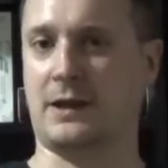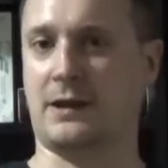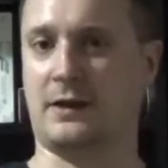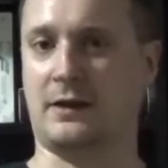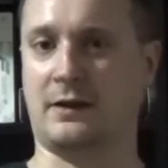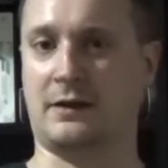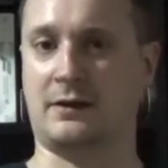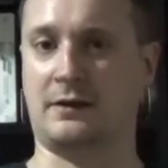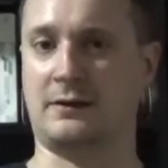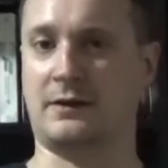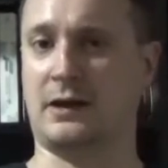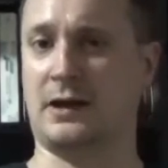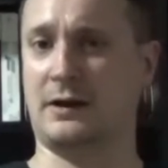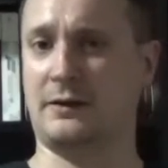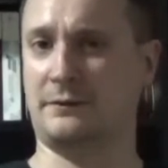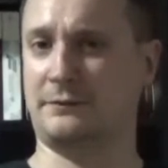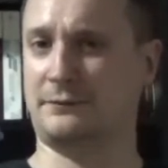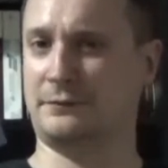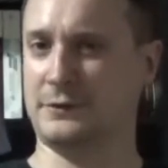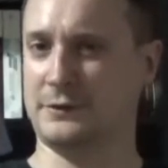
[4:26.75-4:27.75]
and
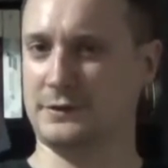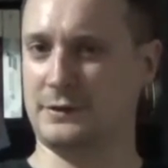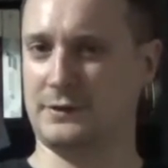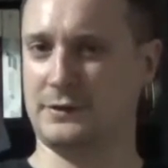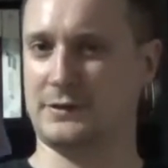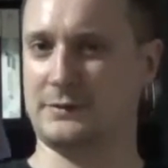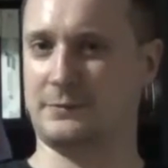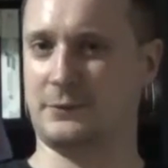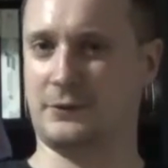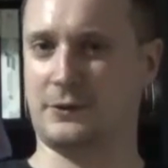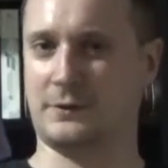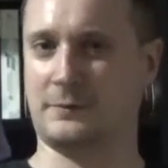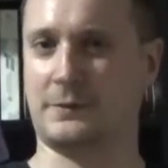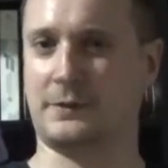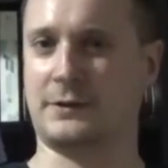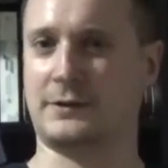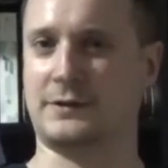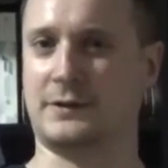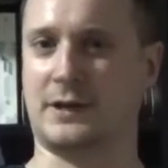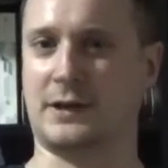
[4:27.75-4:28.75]
I've recently spoken about
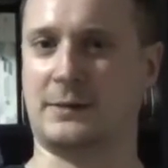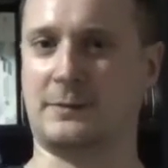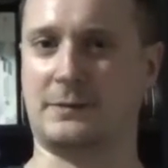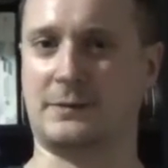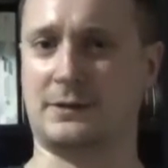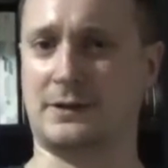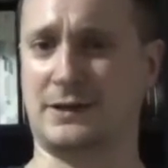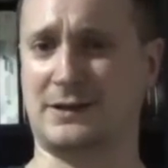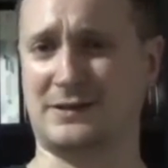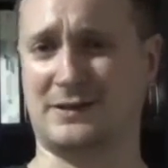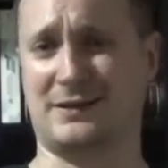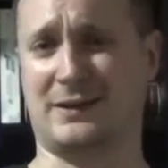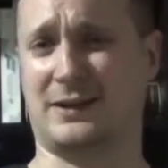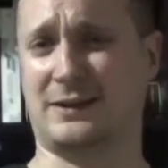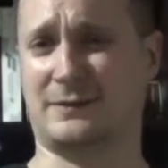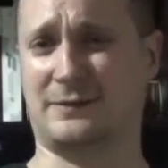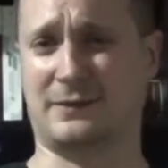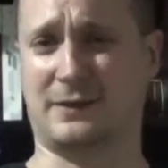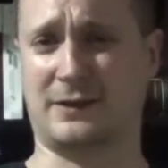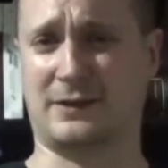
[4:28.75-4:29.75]
this game. It's a lot
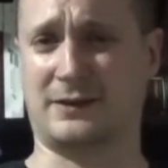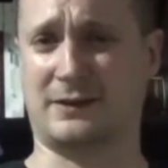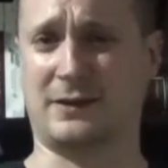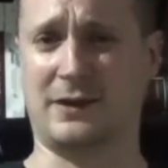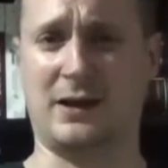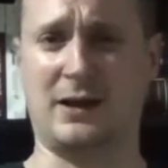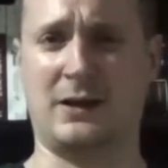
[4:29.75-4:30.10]
of fun.